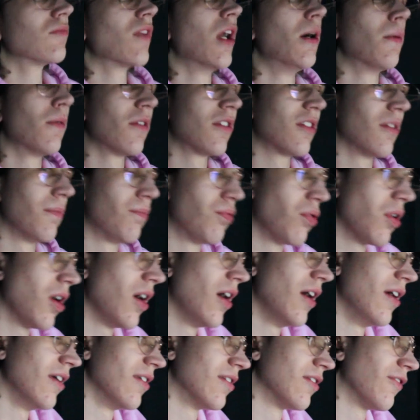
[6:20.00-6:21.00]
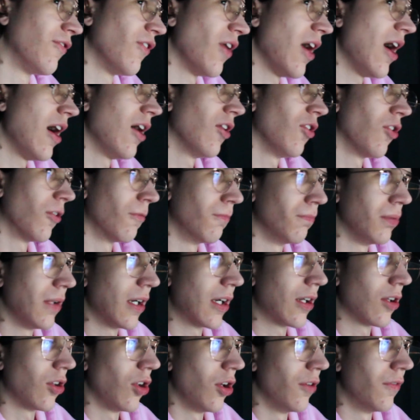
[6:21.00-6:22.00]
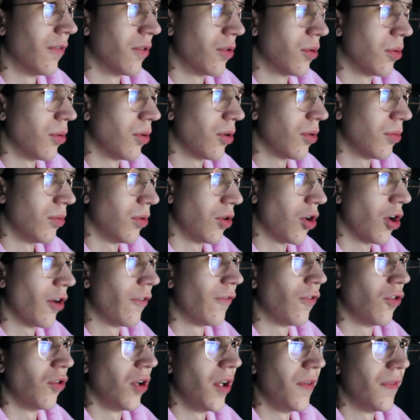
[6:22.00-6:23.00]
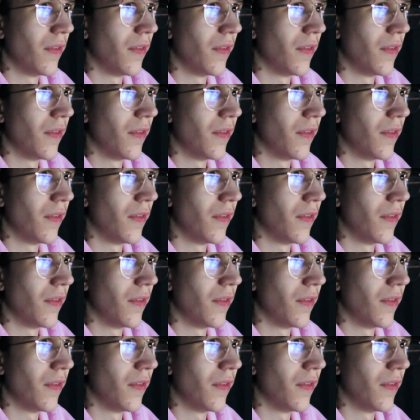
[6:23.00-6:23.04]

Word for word: I'm not surprised for how long Black Clover will go, will go for,